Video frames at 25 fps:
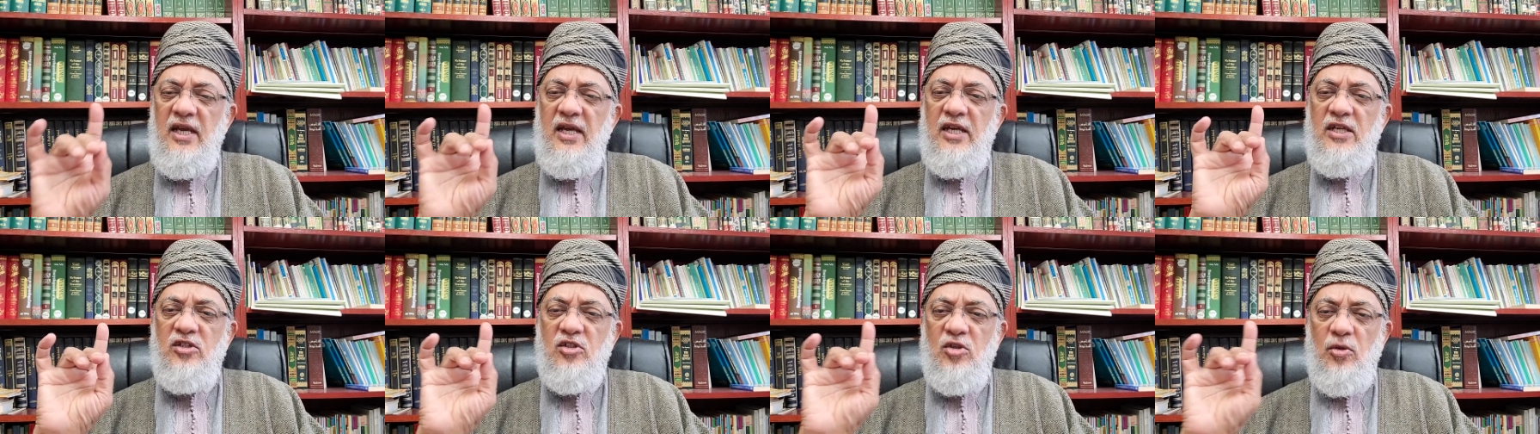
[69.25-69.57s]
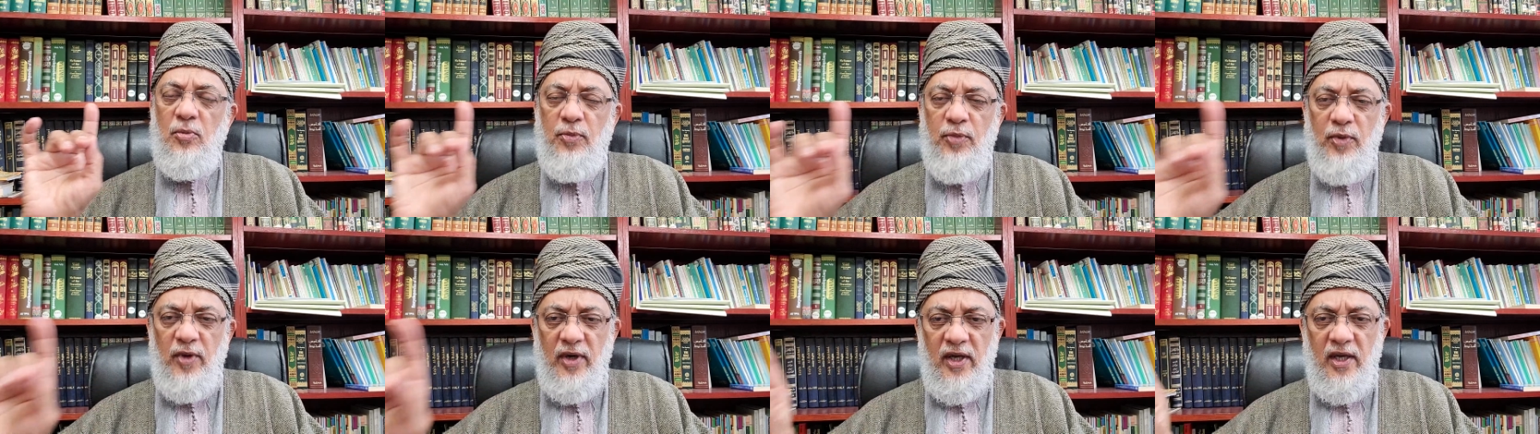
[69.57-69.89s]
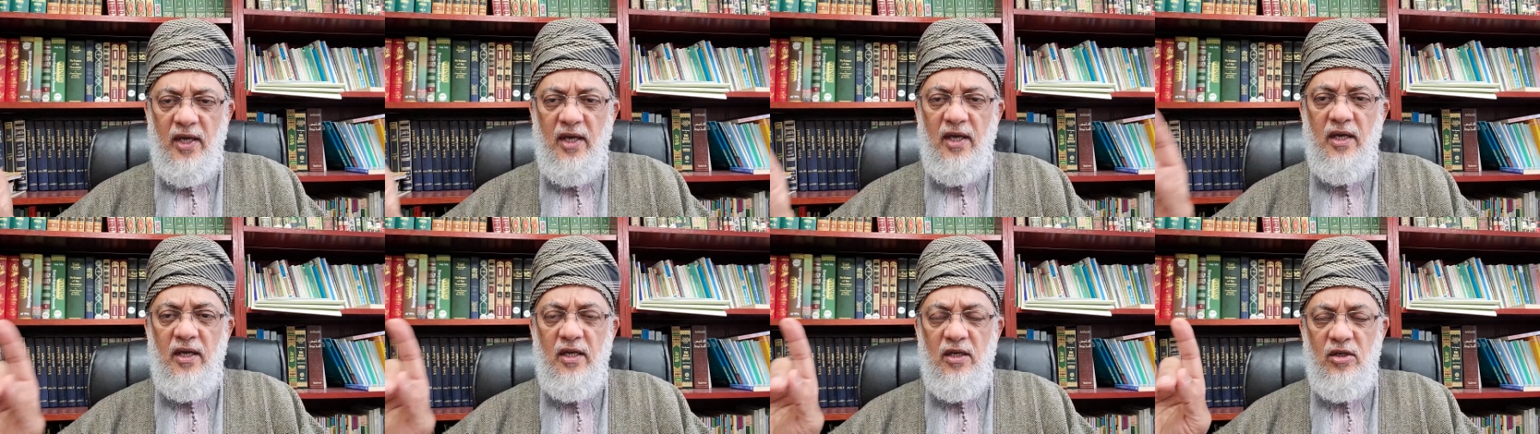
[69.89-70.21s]
so
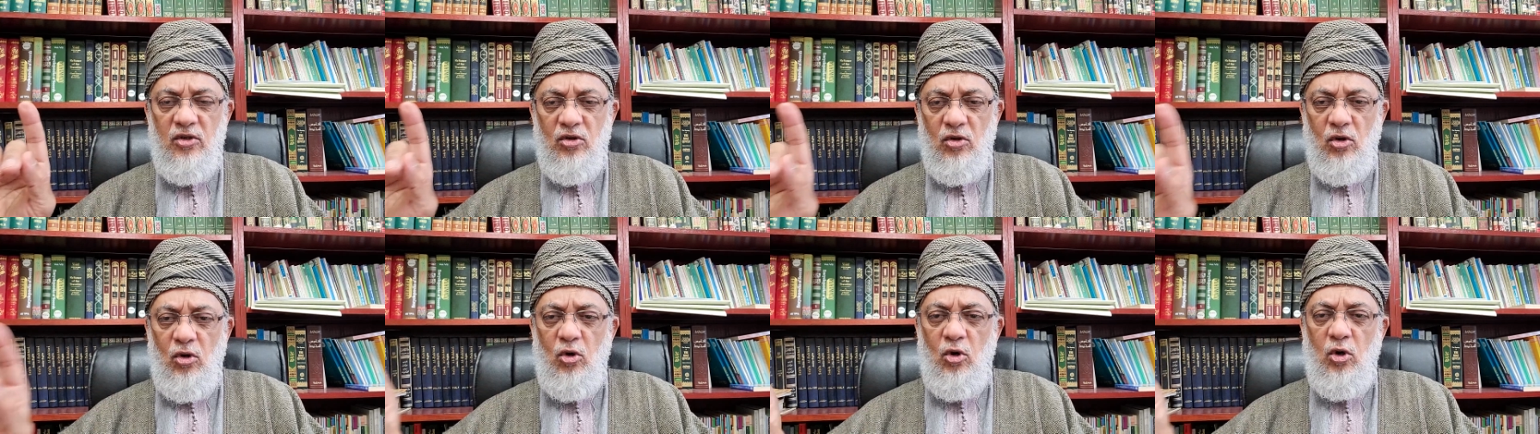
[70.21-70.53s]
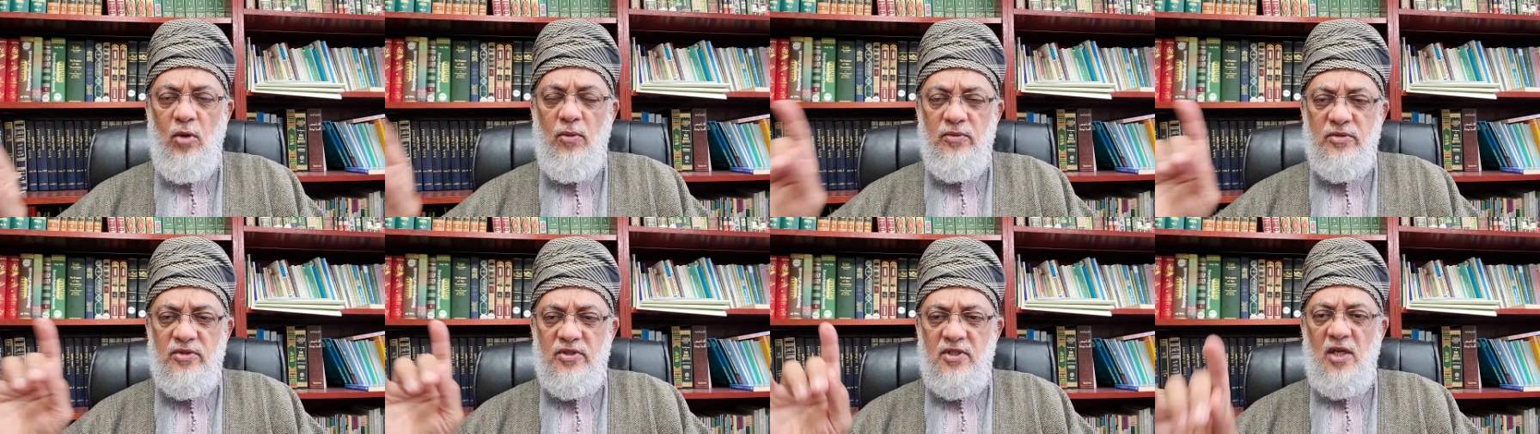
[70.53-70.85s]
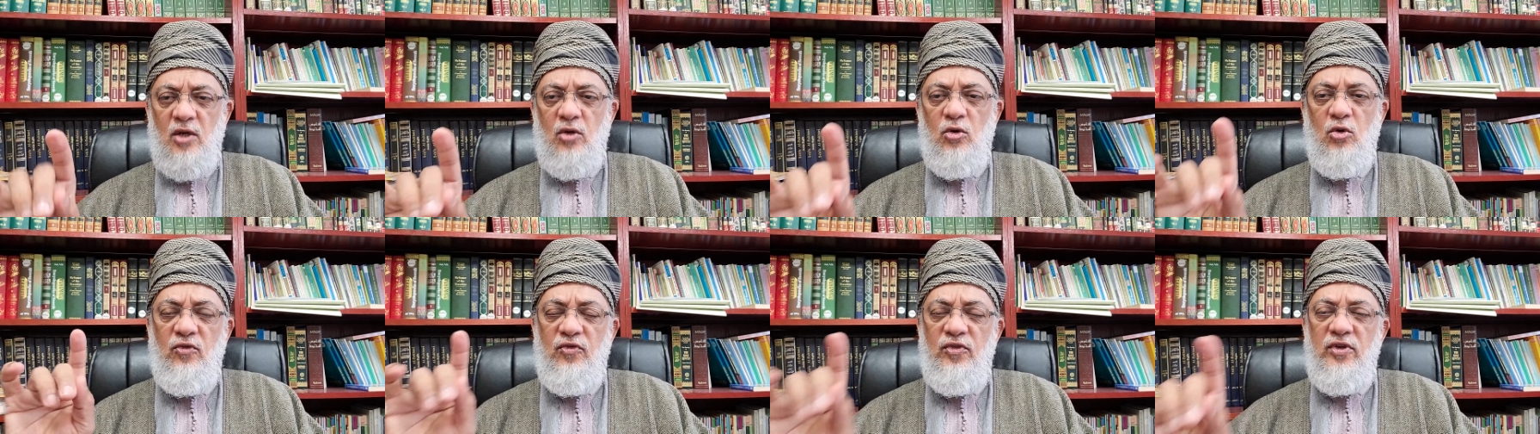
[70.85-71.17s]
pray in your home.
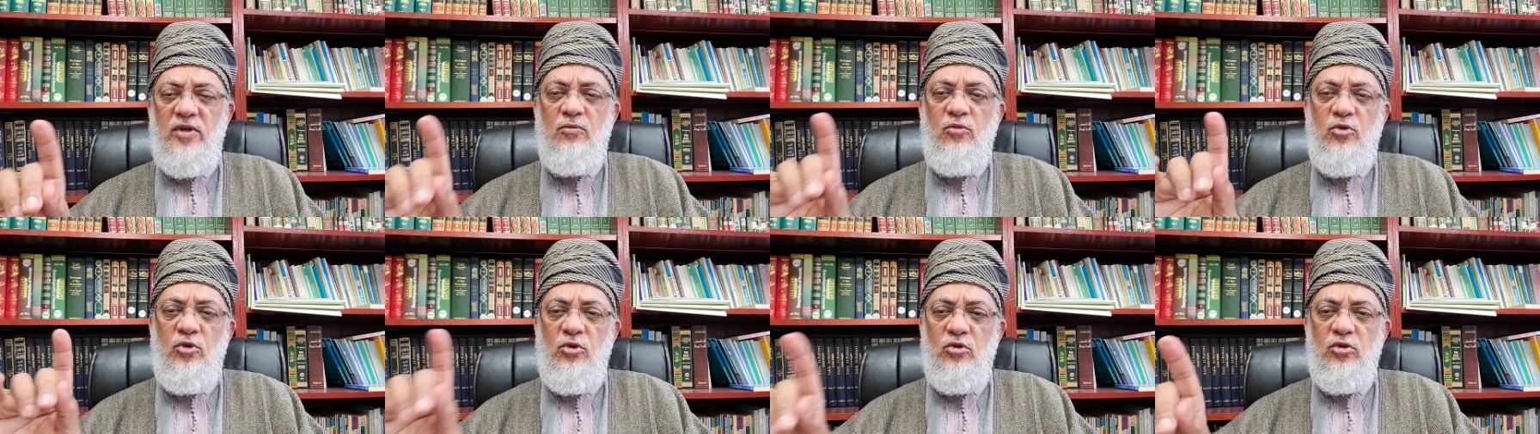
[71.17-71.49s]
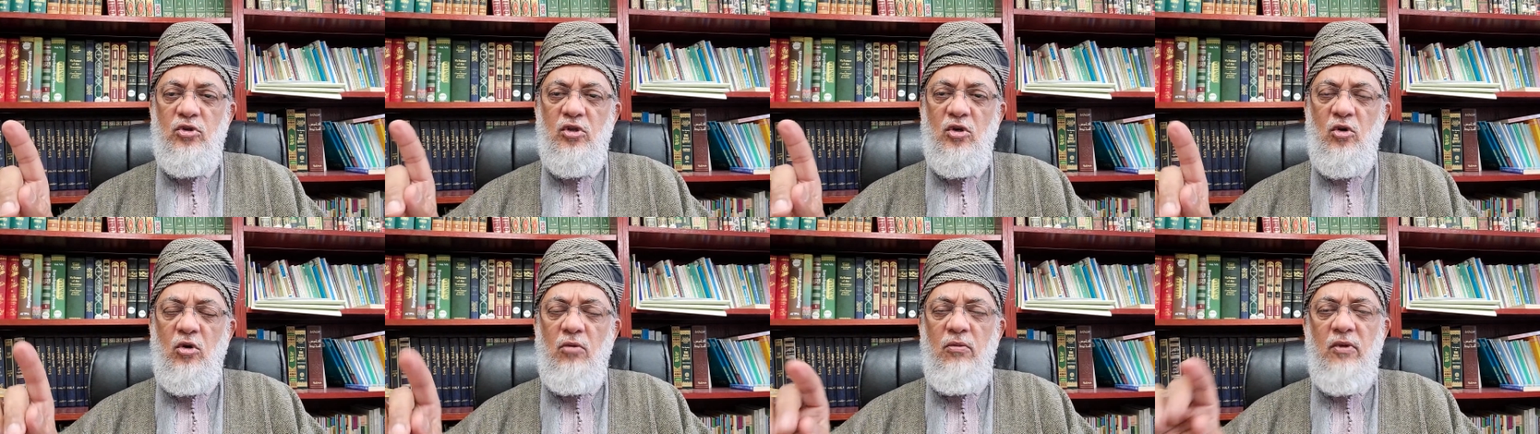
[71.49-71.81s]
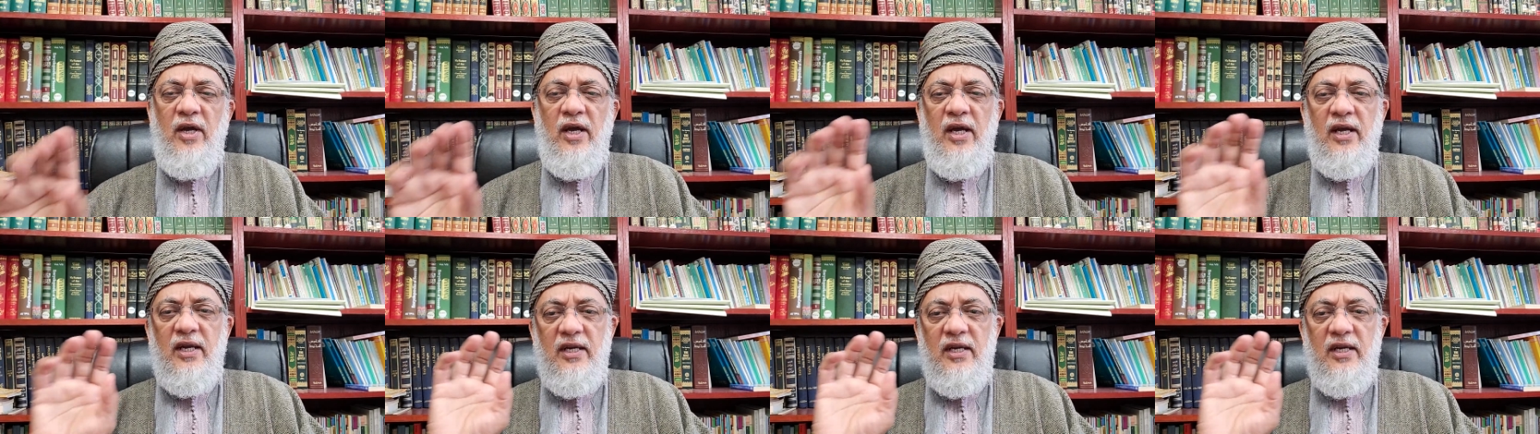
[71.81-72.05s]
Sallu fi buyutikum.